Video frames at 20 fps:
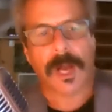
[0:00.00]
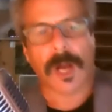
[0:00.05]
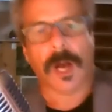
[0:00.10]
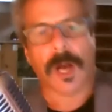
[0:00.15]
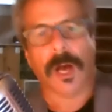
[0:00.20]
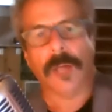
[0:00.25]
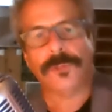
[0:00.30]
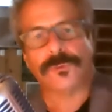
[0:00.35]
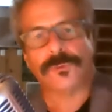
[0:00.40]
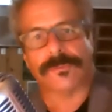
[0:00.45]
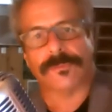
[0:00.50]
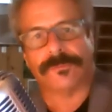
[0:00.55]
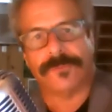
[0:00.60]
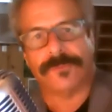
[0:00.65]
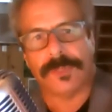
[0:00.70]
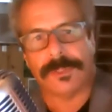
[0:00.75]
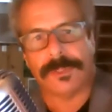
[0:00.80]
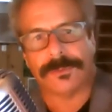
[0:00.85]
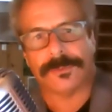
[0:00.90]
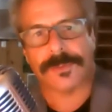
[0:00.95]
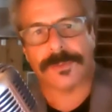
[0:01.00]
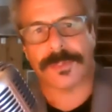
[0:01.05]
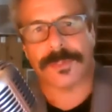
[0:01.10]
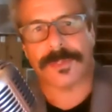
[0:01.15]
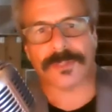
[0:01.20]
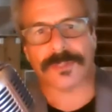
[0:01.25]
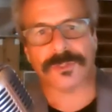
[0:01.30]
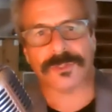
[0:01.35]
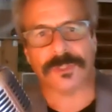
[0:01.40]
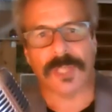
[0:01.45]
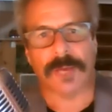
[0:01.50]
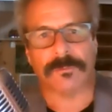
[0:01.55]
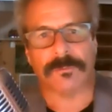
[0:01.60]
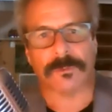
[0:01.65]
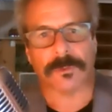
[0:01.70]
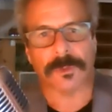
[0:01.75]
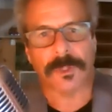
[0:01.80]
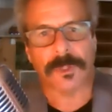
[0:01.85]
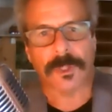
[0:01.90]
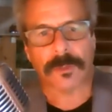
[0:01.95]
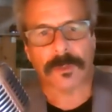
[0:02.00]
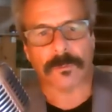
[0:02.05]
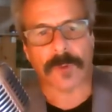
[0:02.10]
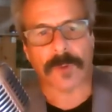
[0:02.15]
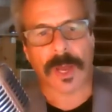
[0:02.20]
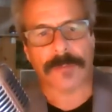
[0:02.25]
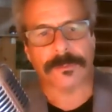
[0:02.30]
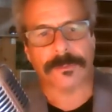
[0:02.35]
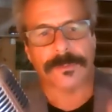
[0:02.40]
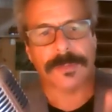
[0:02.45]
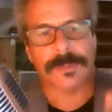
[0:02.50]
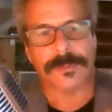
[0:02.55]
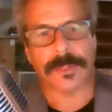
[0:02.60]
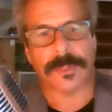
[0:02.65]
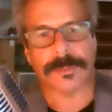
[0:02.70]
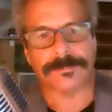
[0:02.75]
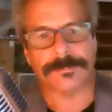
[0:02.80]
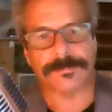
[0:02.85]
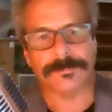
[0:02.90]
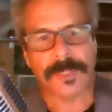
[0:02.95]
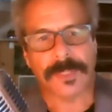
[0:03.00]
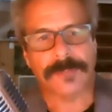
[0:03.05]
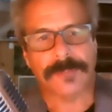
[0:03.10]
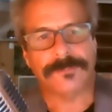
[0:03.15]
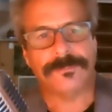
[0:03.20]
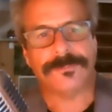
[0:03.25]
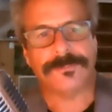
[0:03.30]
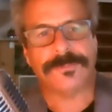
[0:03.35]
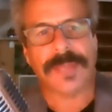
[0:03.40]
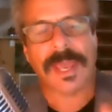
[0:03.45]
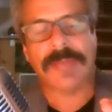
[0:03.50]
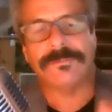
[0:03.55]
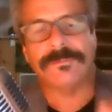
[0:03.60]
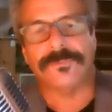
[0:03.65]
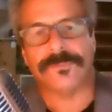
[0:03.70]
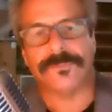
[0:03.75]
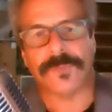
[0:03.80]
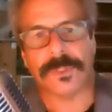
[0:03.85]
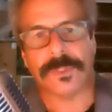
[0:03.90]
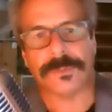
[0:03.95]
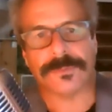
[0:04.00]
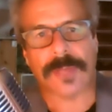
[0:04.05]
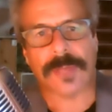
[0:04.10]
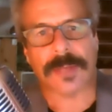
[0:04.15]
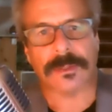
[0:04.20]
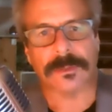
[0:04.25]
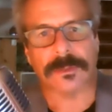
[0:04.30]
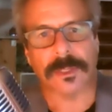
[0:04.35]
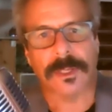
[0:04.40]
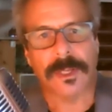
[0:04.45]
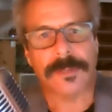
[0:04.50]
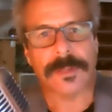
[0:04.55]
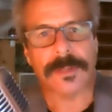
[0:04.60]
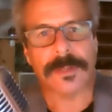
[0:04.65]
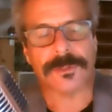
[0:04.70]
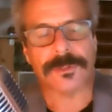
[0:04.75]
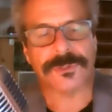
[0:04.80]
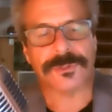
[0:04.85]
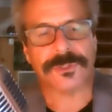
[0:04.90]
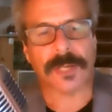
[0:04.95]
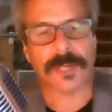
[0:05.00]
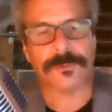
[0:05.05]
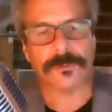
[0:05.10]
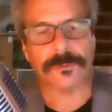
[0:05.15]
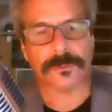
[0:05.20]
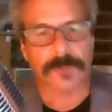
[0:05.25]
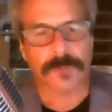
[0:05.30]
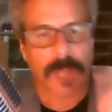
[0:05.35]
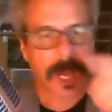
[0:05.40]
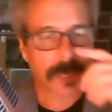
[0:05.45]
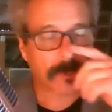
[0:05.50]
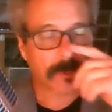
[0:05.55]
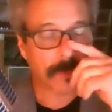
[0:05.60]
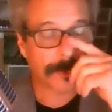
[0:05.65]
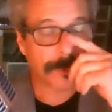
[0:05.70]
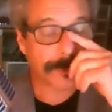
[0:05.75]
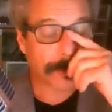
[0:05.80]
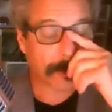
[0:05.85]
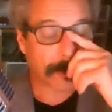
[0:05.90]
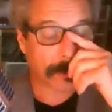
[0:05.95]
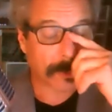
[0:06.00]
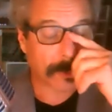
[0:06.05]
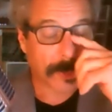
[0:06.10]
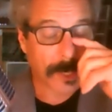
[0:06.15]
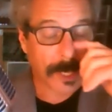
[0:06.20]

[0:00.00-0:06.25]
100 feet to the next level rather than the 10 feet that a, that a standard lock would do.